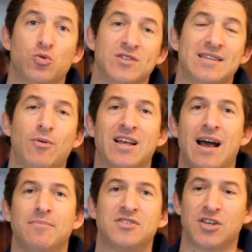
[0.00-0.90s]
when someone
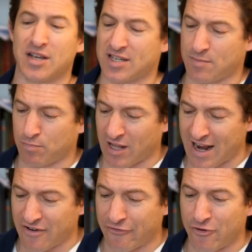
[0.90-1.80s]
comes to
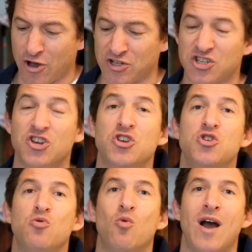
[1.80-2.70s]
explain a verse in a
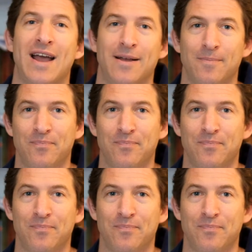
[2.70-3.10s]
new way.